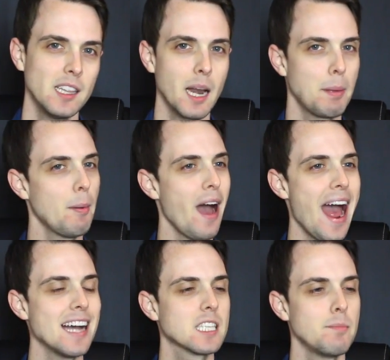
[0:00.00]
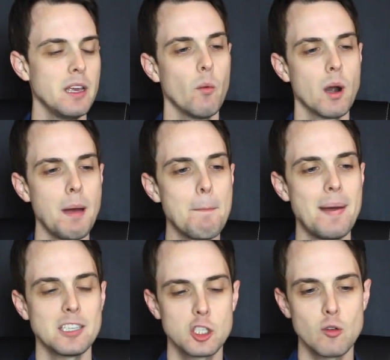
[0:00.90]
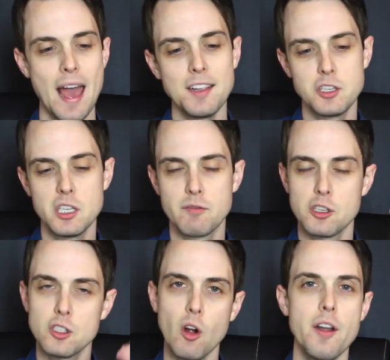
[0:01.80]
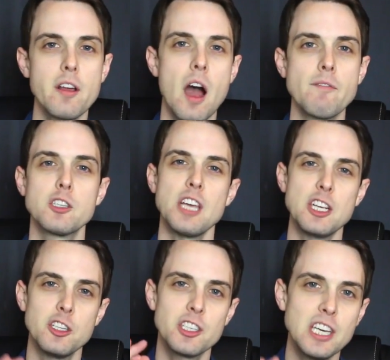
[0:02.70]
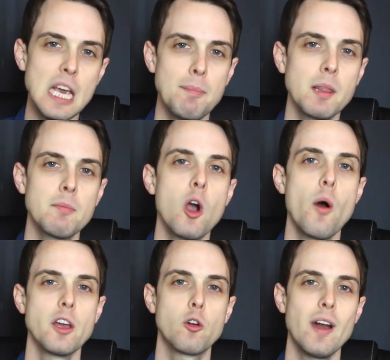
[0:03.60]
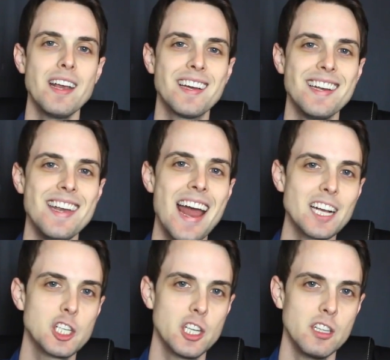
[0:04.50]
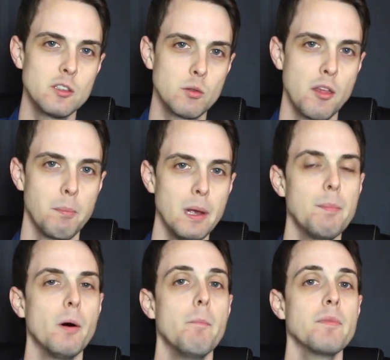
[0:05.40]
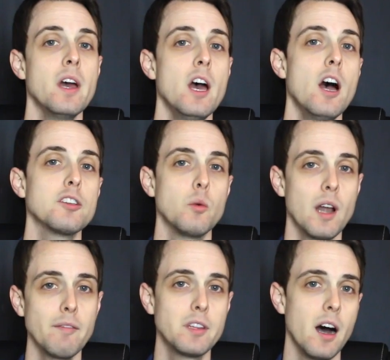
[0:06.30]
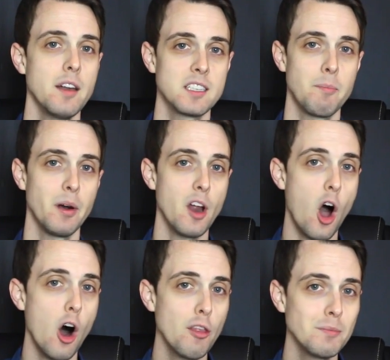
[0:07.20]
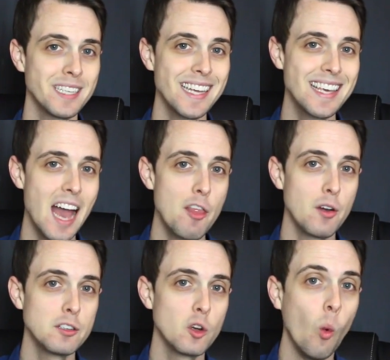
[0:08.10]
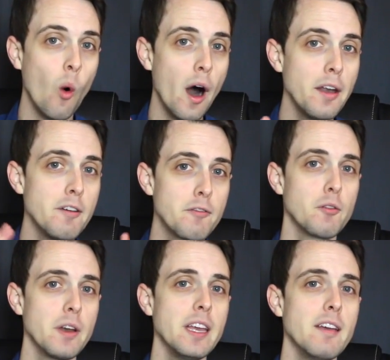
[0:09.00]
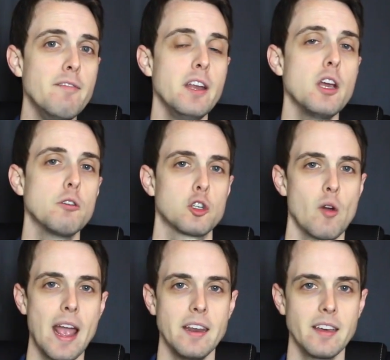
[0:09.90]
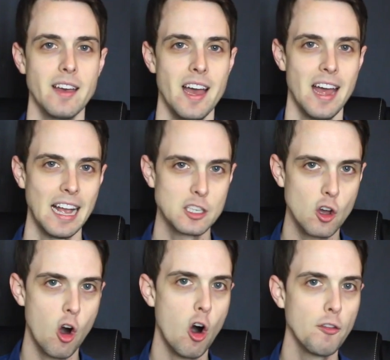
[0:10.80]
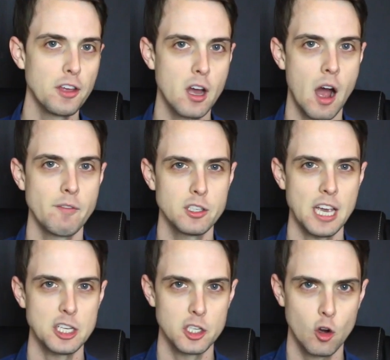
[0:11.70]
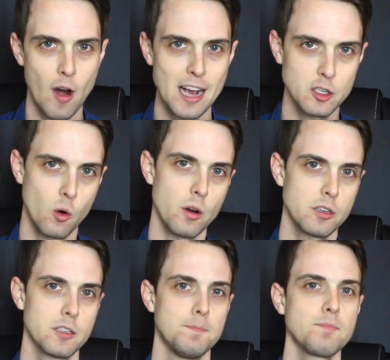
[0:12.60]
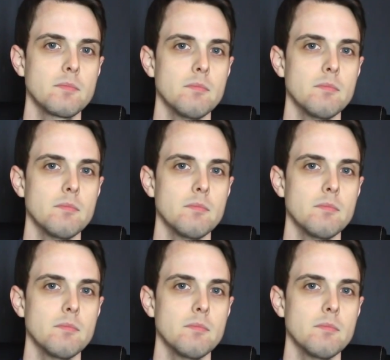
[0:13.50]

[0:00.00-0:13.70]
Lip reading: A lot of people ask me, what are my best strategies for starting conversations, keeping them going, and creating connections with other people? So what I've done is I put all of them together into one free video training. It's called the Conversation Crash Course.